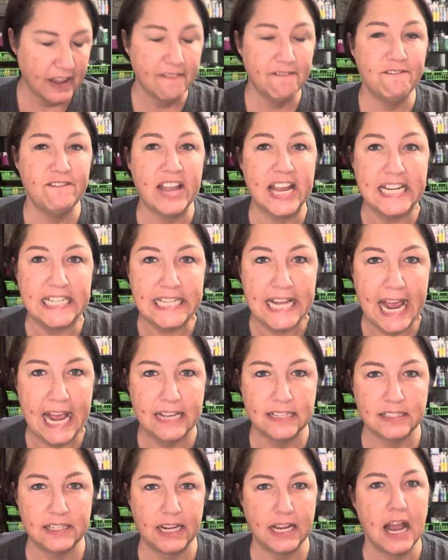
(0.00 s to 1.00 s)

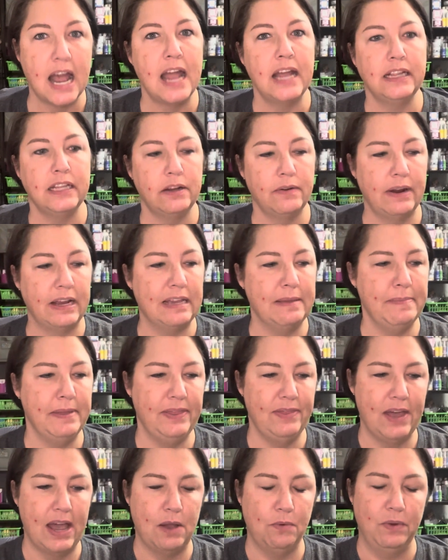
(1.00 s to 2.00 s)
Fantastic. Highly
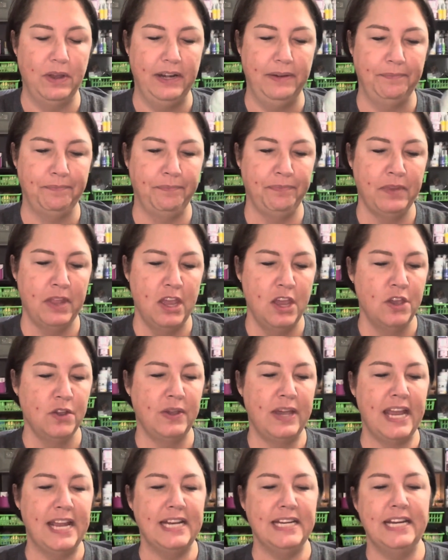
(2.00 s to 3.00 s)
recommend that one.
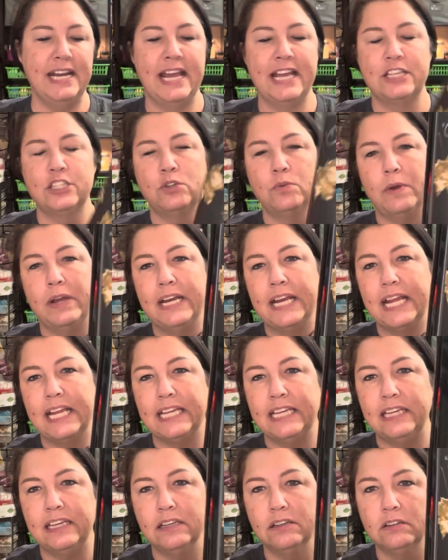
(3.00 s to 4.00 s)
Okay, next one,
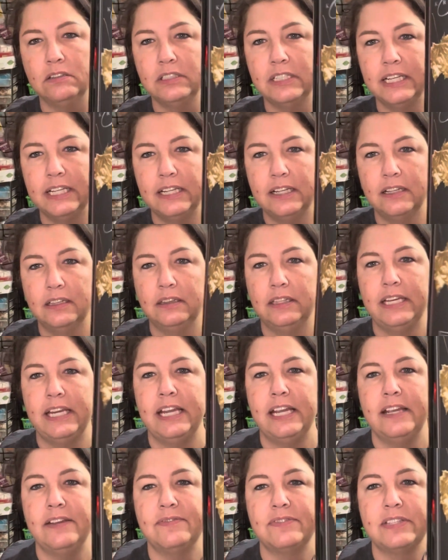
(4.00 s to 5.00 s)
gilded
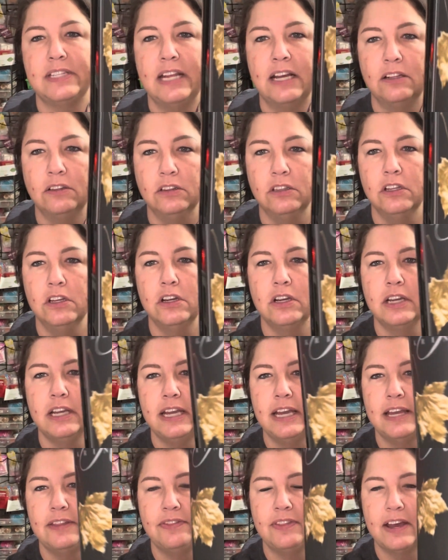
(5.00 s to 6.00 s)
leaves. Now look
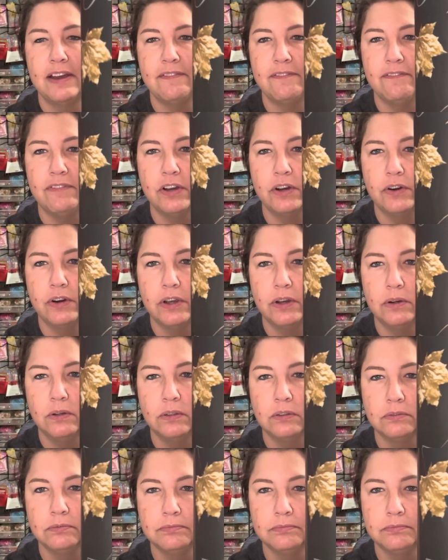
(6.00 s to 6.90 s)
at that photo.